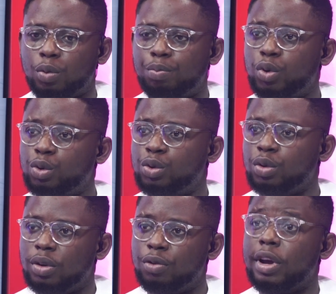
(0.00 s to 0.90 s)
push
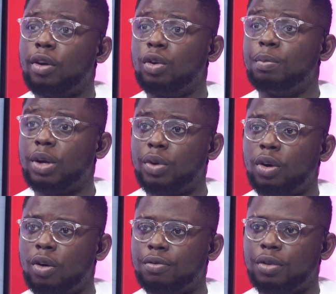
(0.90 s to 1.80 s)
for economic
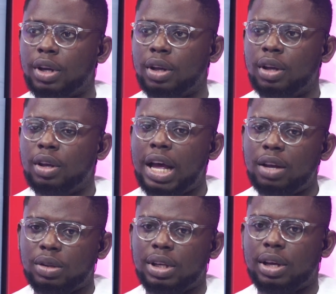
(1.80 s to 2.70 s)
recovery. How do
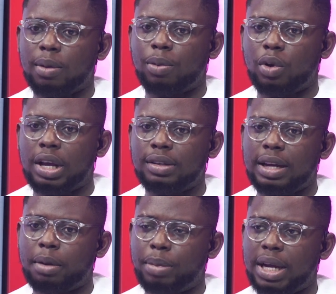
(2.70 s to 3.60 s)
you think employers
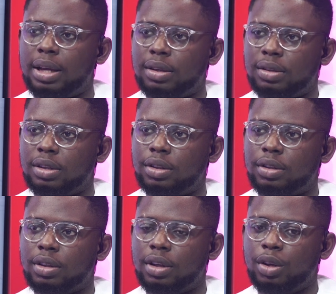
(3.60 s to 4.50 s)
can balance this
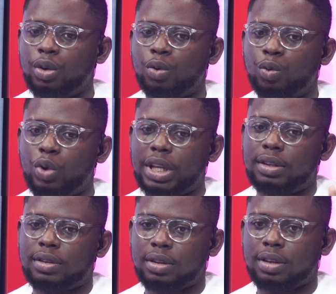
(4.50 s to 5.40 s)
with
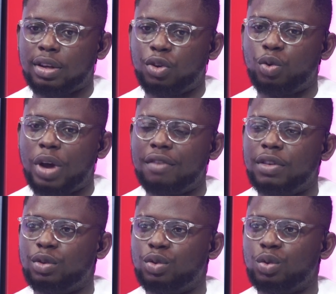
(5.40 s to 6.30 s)

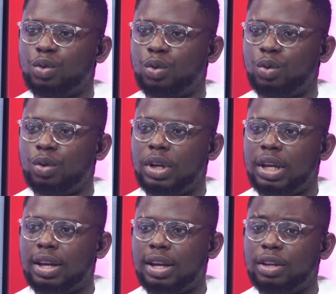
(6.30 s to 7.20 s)
having to
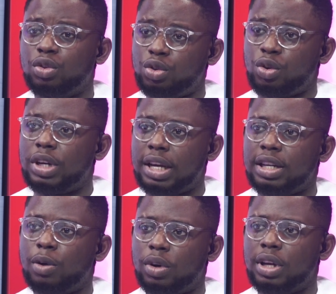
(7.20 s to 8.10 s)
ensure that
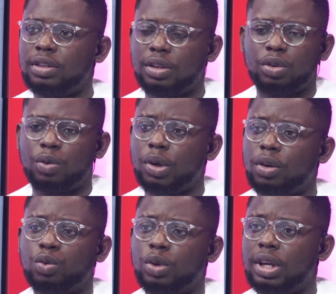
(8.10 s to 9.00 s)
their workers are doing well?
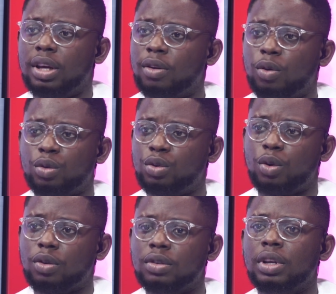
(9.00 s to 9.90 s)
Because we hear all sorts